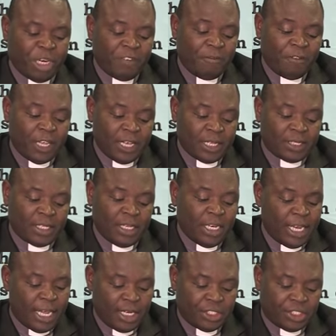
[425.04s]
previous
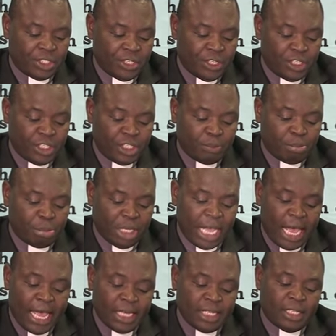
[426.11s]
elections
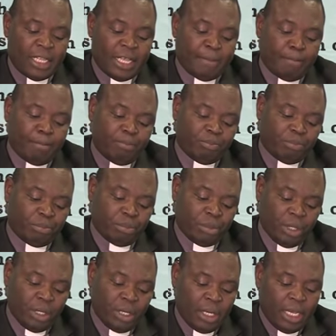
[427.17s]
behind them
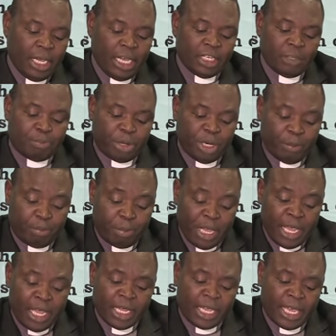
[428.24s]
and
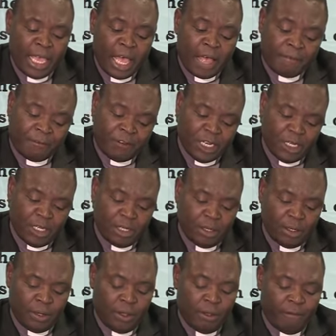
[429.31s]
prepare carefully
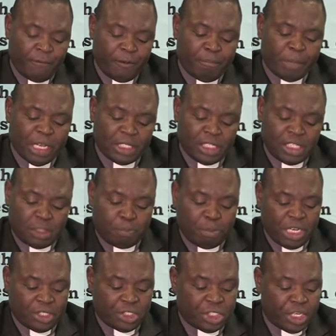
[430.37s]
for
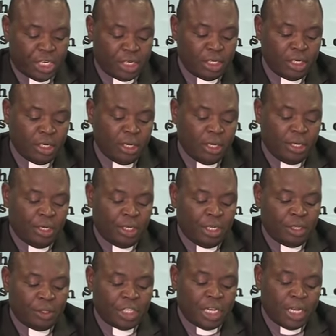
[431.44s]
participation
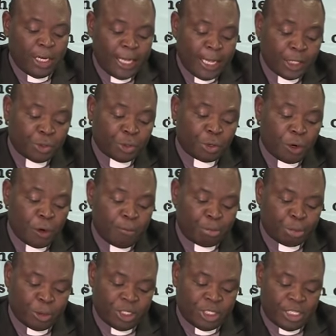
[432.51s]
in the electoral
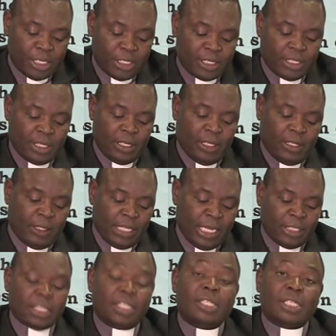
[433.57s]
process
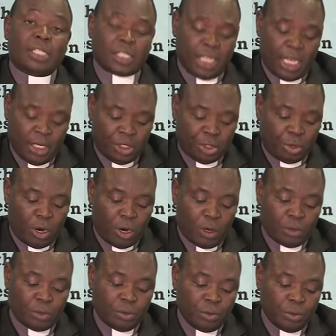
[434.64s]
that is
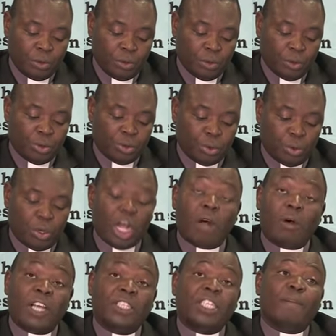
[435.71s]
central to
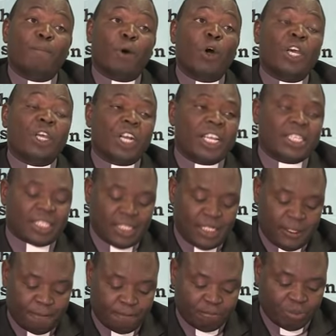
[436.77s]
our democracy.